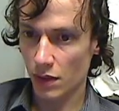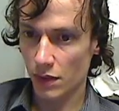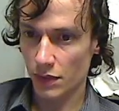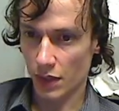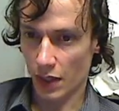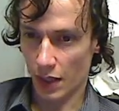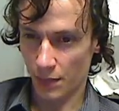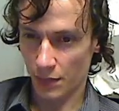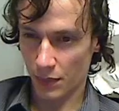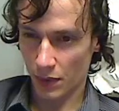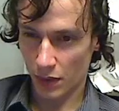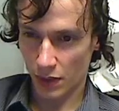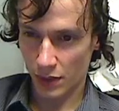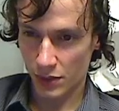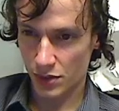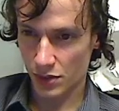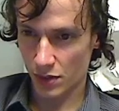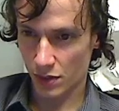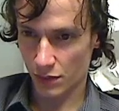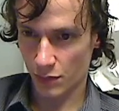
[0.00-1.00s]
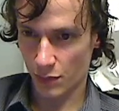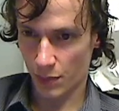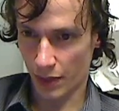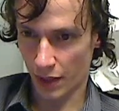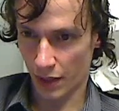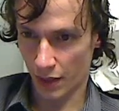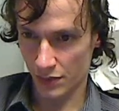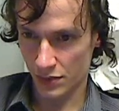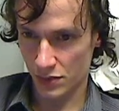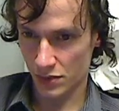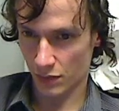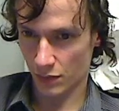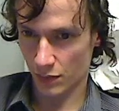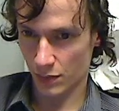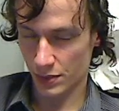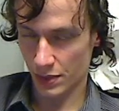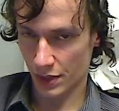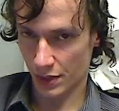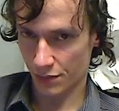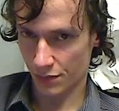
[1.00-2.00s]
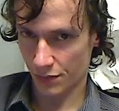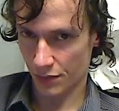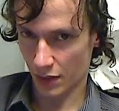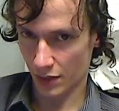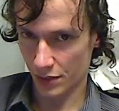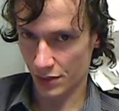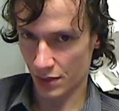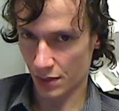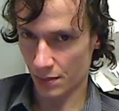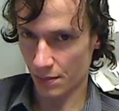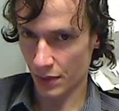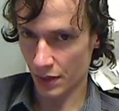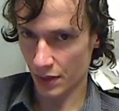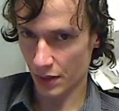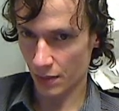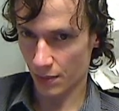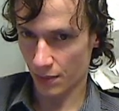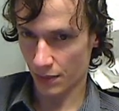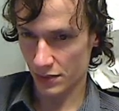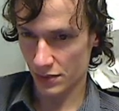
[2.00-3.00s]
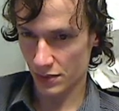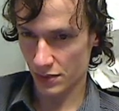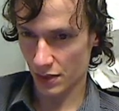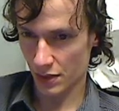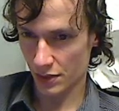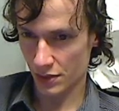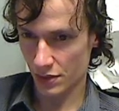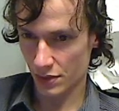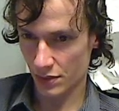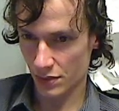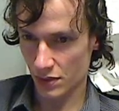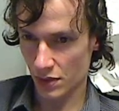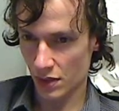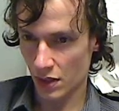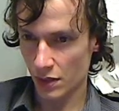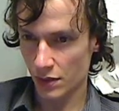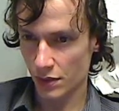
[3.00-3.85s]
The emulation of apparent self-objectification in media presentations